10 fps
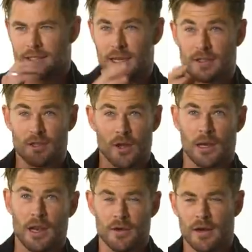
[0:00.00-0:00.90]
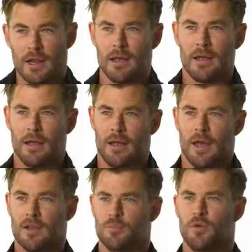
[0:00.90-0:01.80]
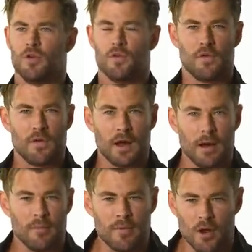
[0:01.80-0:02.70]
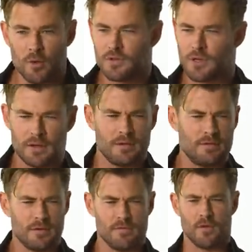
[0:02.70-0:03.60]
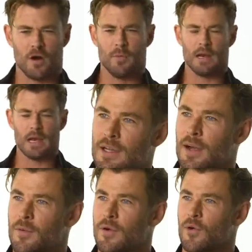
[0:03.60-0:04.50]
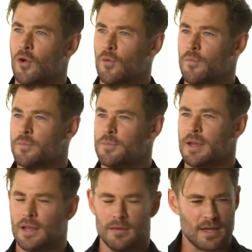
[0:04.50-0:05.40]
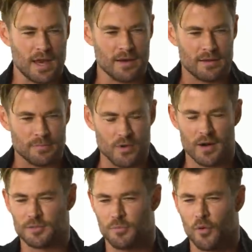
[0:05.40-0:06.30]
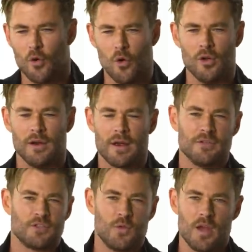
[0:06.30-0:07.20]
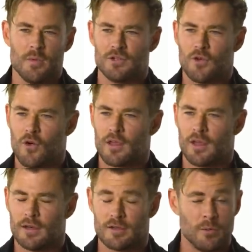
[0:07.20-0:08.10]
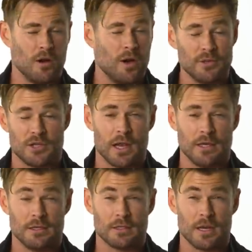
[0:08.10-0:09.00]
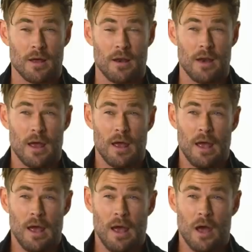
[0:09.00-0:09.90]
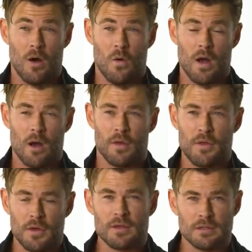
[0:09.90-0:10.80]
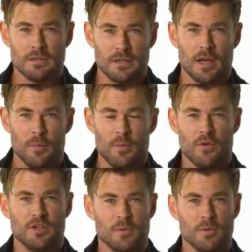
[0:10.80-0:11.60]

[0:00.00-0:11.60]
just outside of London this beautiful farm homestead environment. You know, we were all in Kenneth Branagh's pool and having a swim and talking, and Tom and I were chatting, just going, wow, I think this is going to be pretty